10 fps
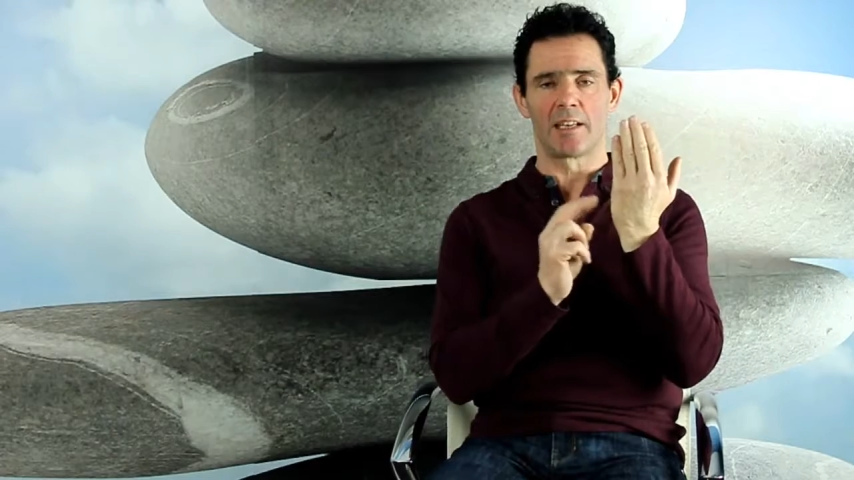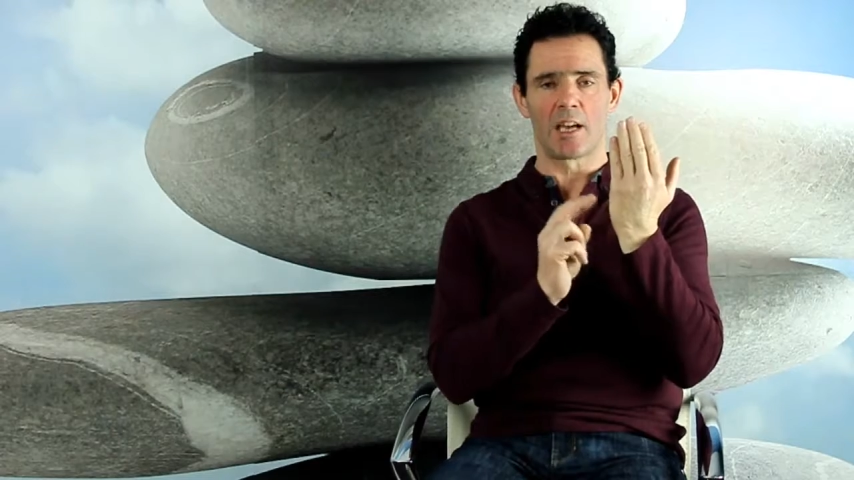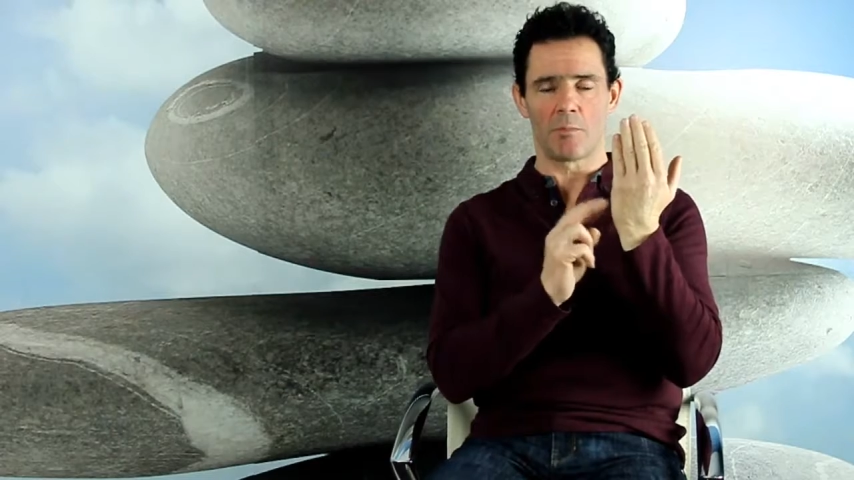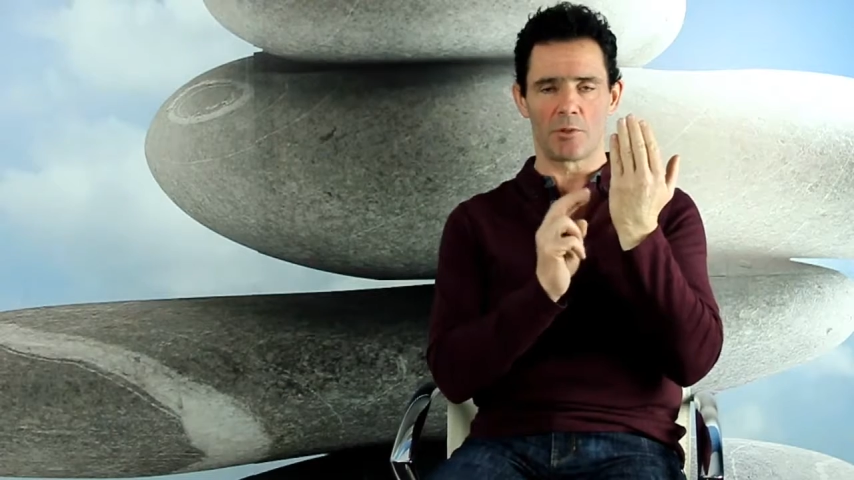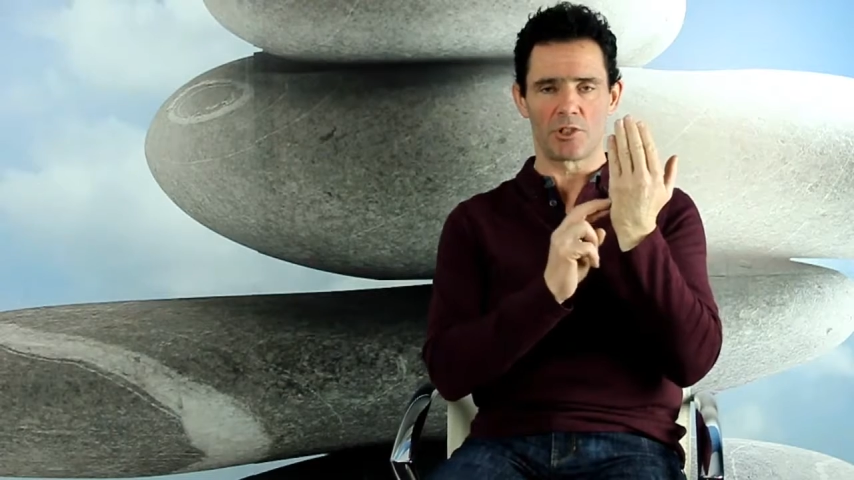
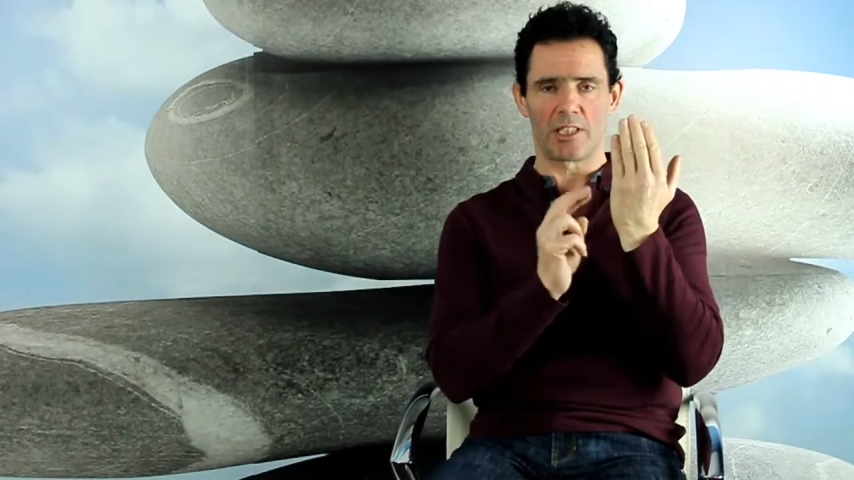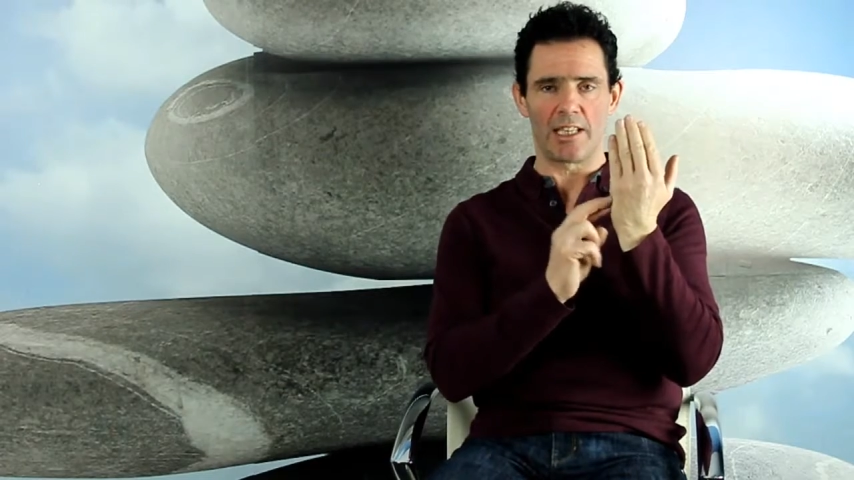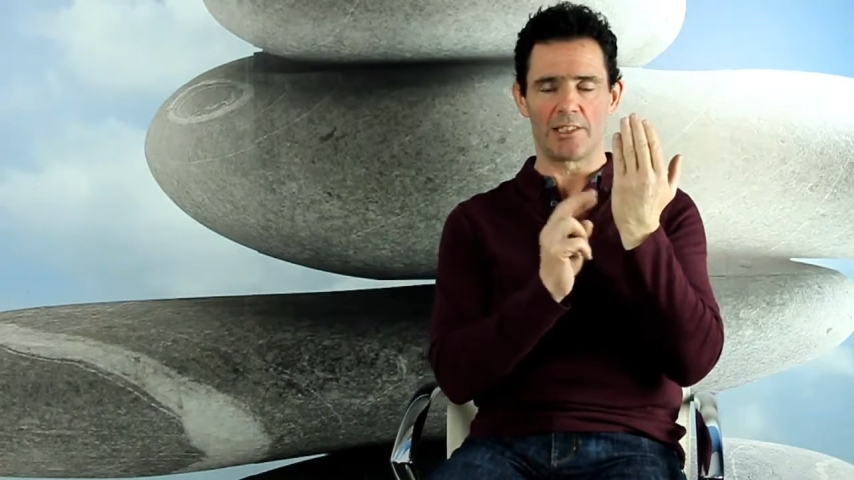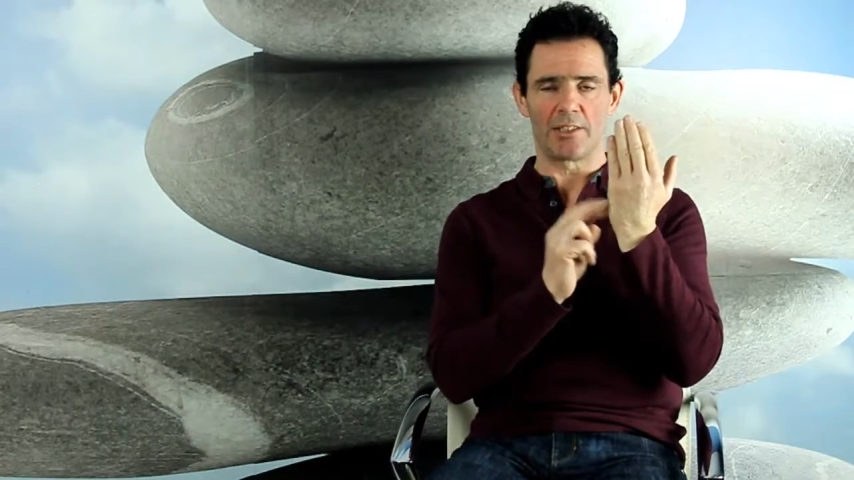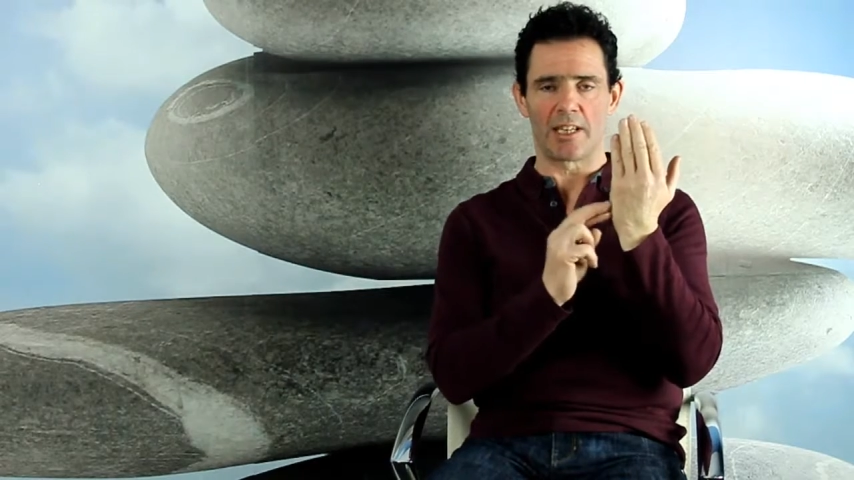how much
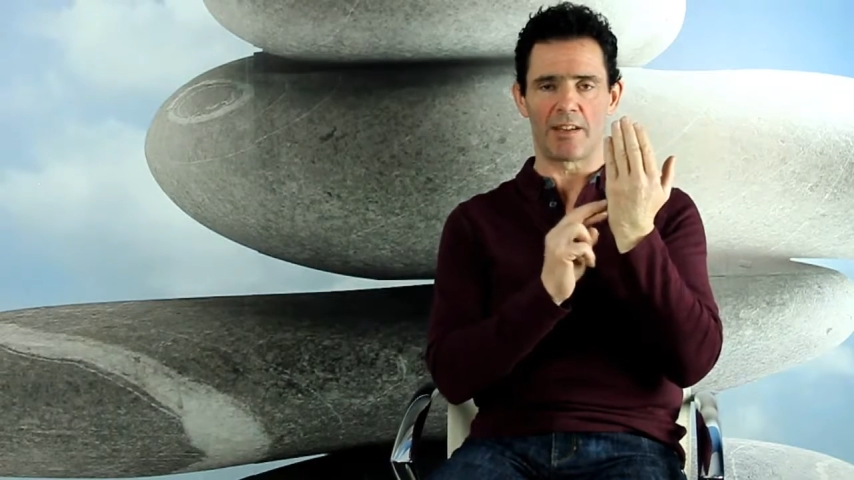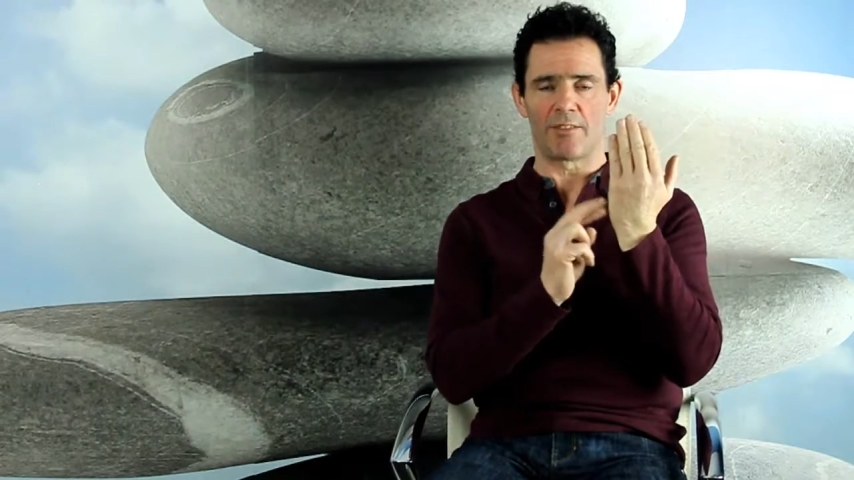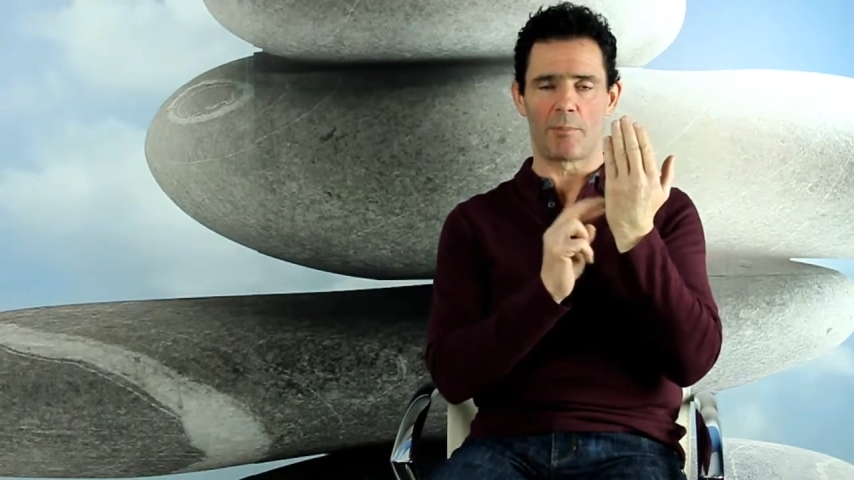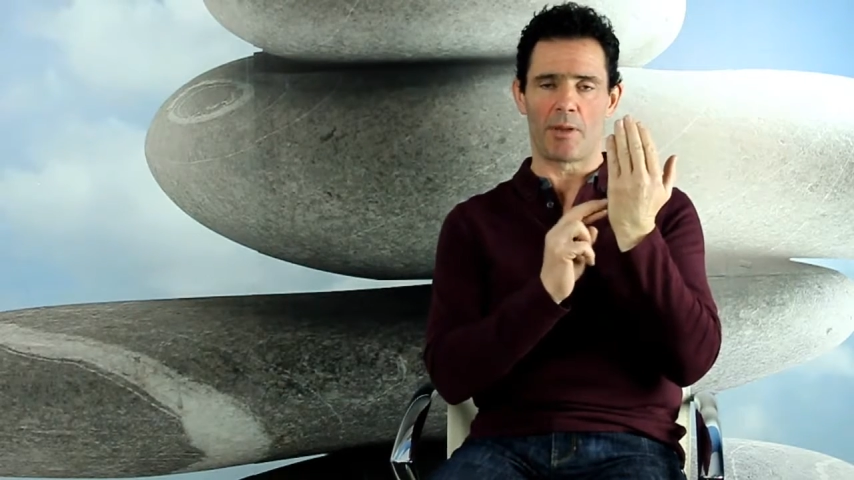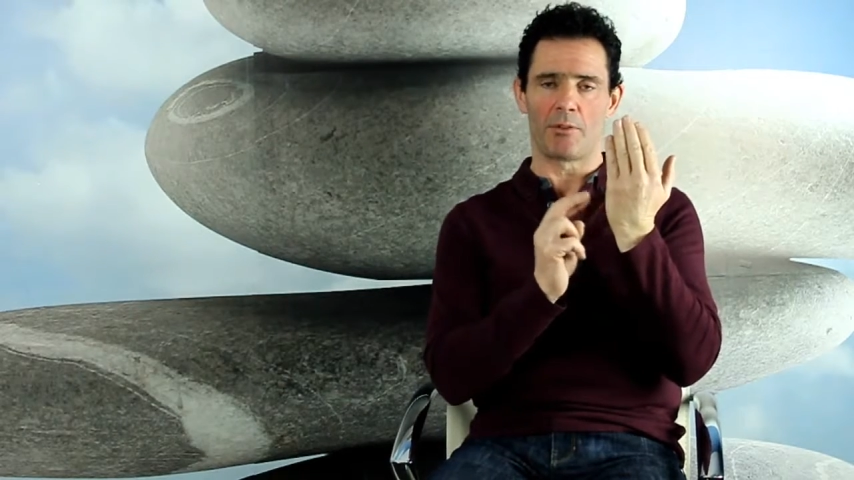guilt you have
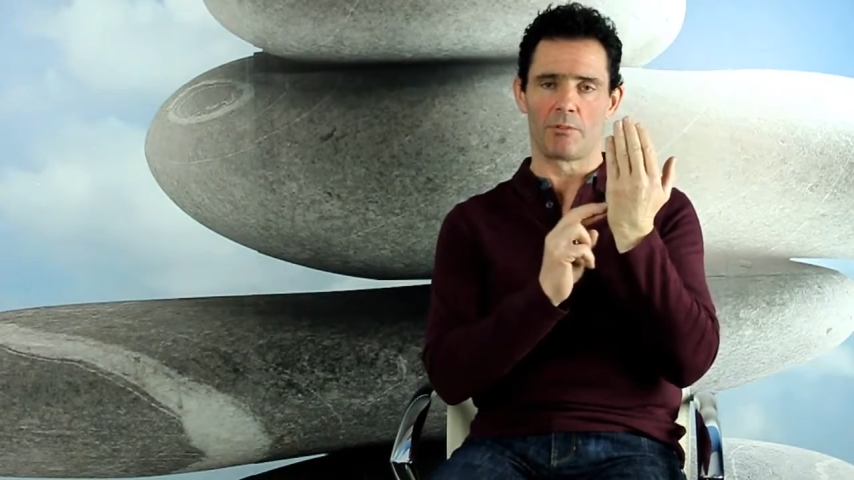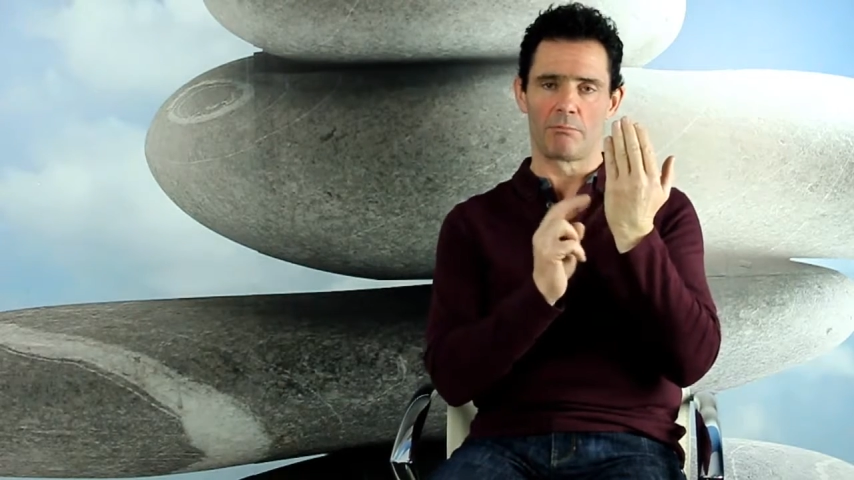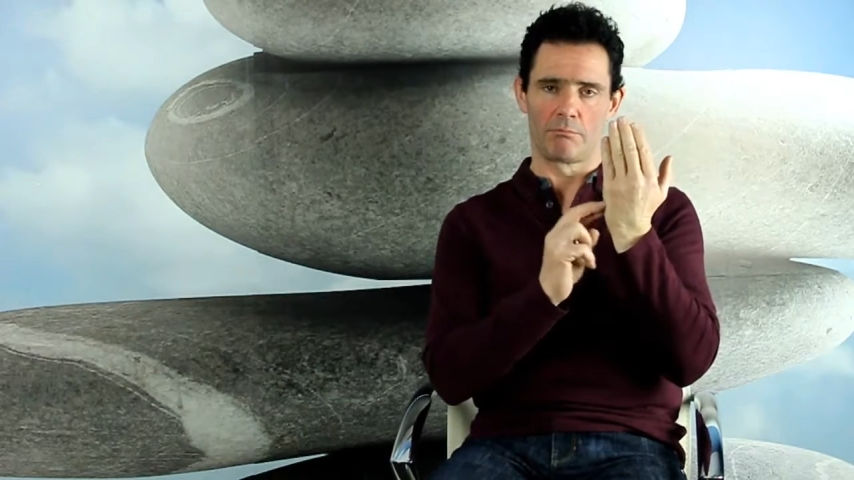about